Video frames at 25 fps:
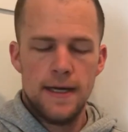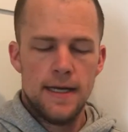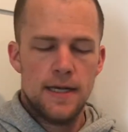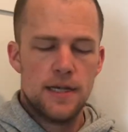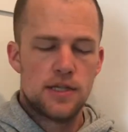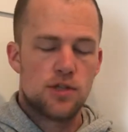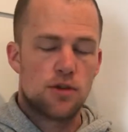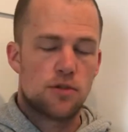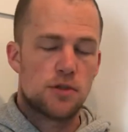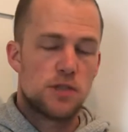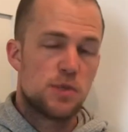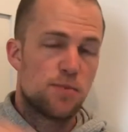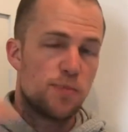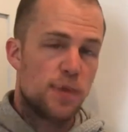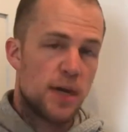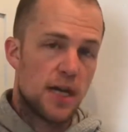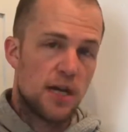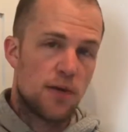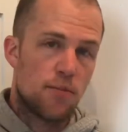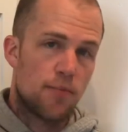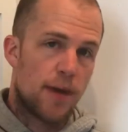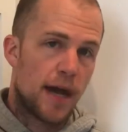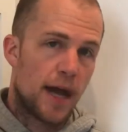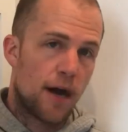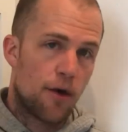So speed
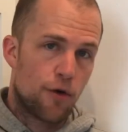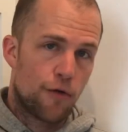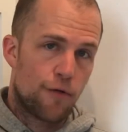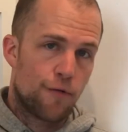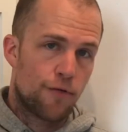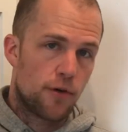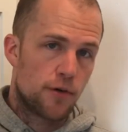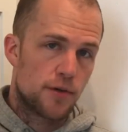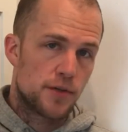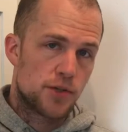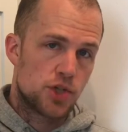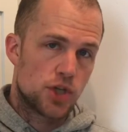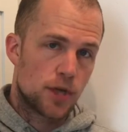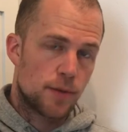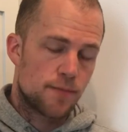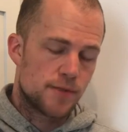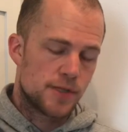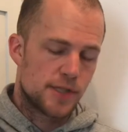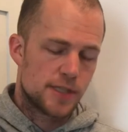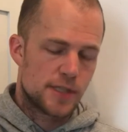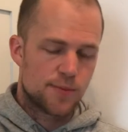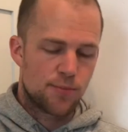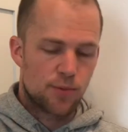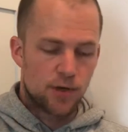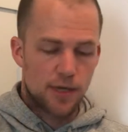and power first, jumps
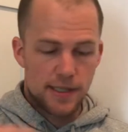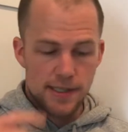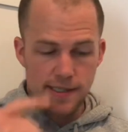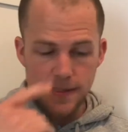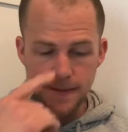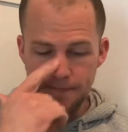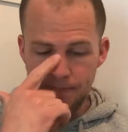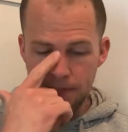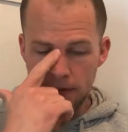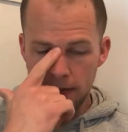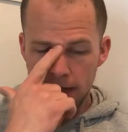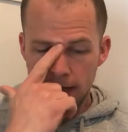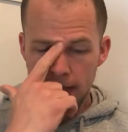and sprints.